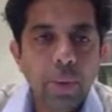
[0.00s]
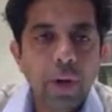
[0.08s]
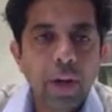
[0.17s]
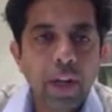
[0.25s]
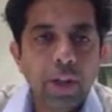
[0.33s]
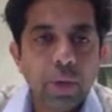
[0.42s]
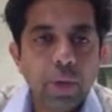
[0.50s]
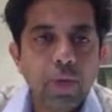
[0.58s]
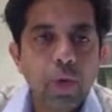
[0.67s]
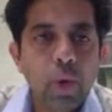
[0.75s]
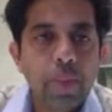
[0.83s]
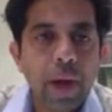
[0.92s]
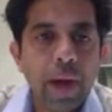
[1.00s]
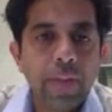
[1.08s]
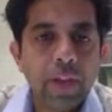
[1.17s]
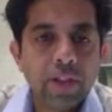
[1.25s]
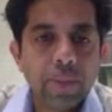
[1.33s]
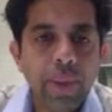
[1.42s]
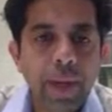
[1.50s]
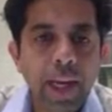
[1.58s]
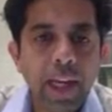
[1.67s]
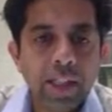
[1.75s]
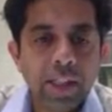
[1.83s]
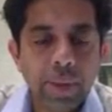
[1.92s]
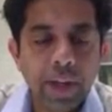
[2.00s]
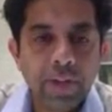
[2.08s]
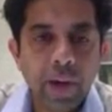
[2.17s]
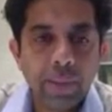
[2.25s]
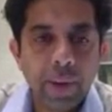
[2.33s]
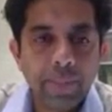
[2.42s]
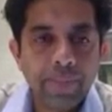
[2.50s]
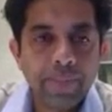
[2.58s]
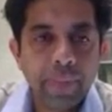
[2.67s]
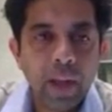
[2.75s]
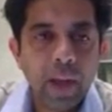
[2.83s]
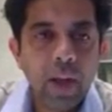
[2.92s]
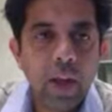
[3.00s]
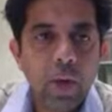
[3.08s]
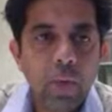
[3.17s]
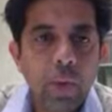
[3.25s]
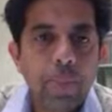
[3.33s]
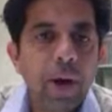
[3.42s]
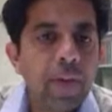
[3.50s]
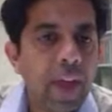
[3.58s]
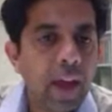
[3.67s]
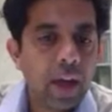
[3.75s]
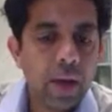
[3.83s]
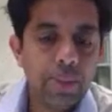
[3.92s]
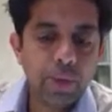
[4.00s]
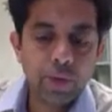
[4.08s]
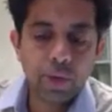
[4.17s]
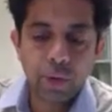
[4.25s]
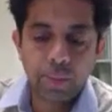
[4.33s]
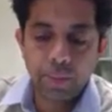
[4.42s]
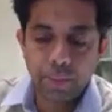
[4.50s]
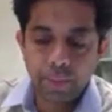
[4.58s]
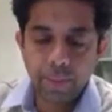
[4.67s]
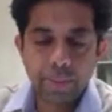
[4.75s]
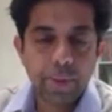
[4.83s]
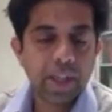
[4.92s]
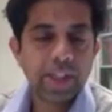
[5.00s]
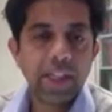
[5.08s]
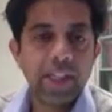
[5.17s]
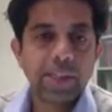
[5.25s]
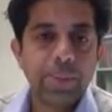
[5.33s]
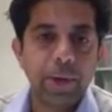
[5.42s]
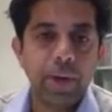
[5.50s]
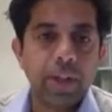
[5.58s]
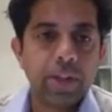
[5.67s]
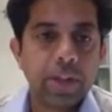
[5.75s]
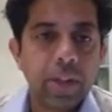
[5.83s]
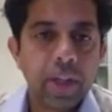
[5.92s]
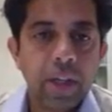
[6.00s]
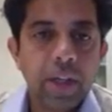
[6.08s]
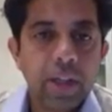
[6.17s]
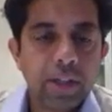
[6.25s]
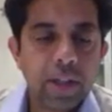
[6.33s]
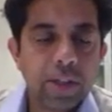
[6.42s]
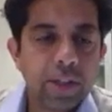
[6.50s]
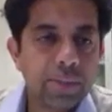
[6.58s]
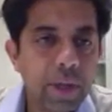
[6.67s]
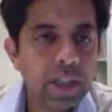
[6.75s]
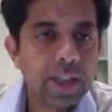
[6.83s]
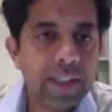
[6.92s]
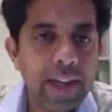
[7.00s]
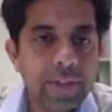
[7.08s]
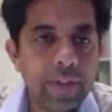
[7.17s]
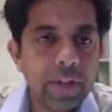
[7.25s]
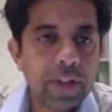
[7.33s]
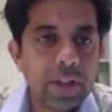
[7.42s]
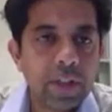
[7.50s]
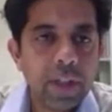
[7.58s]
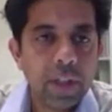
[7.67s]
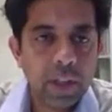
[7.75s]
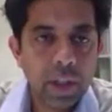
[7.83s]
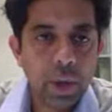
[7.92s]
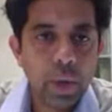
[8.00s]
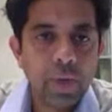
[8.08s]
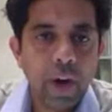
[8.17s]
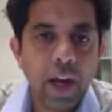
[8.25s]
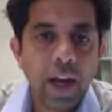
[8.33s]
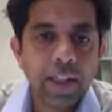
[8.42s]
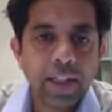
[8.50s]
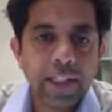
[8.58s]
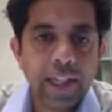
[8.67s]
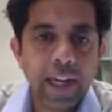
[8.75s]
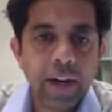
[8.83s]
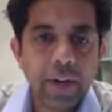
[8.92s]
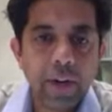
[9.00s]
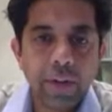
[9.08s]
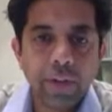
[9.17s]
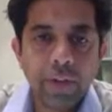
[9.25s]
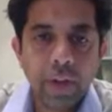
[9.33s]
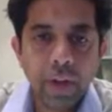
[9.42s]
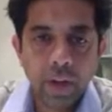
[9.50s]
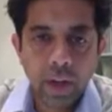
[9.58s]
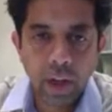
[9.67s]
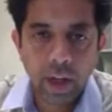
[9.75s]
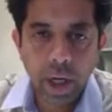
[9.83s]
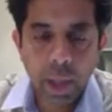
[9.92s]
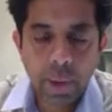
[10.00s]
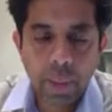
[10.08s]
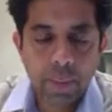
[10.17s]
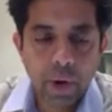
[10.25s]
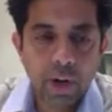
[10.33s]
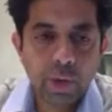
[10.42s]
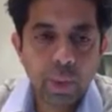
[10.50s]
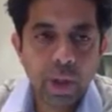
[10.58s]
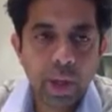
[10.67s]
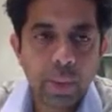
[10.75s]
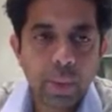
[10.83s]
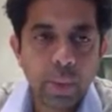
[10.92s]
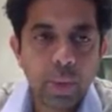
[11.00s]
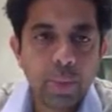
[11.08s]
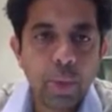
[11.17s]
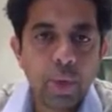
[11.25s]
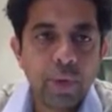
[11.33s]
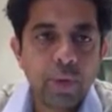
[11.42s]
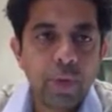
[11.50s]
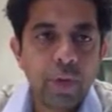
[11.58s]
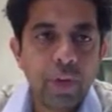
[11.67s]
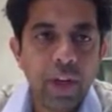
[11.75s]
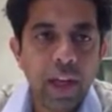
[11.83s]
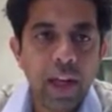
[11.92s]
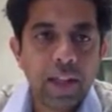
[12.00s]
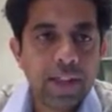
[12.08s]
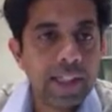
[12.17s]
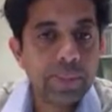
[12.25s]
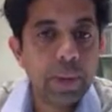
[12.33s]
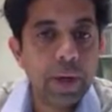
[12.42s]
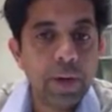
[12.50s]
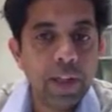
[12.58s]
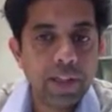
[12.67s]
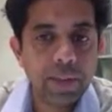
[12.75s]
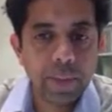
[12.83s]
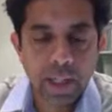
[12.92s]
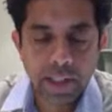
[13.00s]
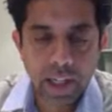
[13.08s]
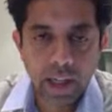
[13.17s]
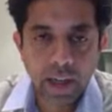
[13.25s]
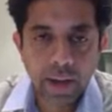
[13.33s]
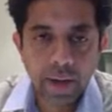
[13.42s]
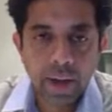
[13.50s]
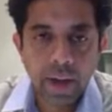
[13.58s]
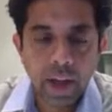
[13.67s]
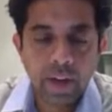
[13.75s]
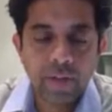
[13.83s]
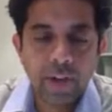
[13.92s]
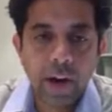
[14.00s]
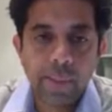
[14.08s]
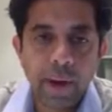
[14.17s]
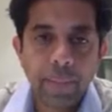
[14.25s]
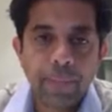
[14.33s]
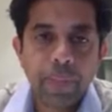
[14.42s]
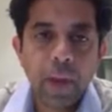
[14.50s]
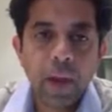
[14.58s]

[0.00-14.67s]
put it into a format that's appealing to big pharma. Well, part of that comes from practical experience. So Sir Martin Evans who we've highlighted here is a Nobel Prize winner with more than 50 years experience in biotech and pharma.